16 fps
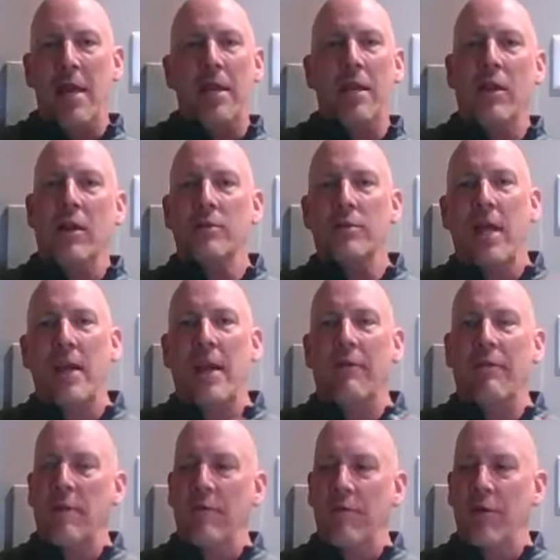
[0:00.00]
He goes, "I
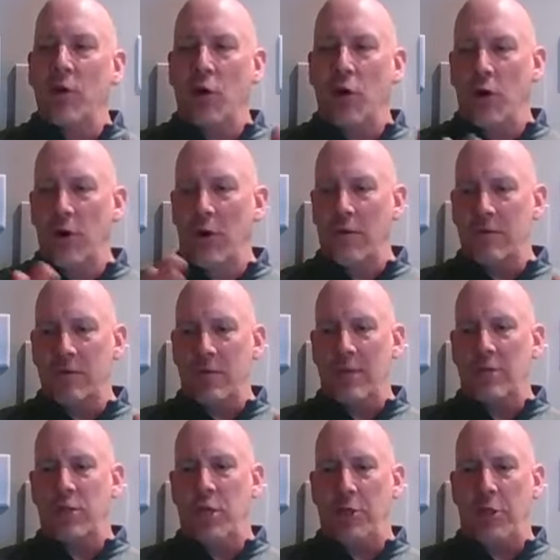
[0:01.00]
never even heard of
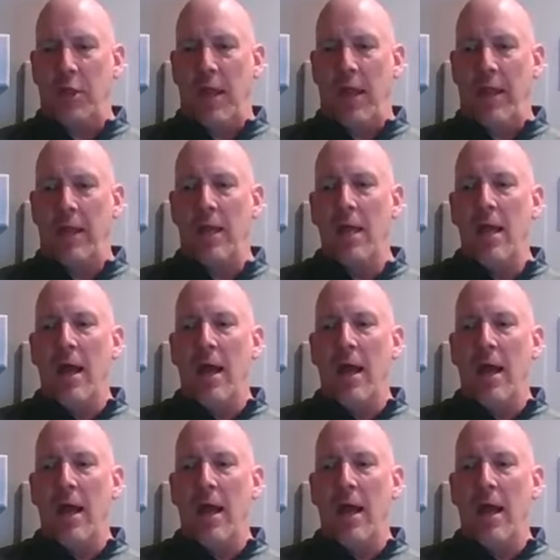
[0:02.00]
such a thing,"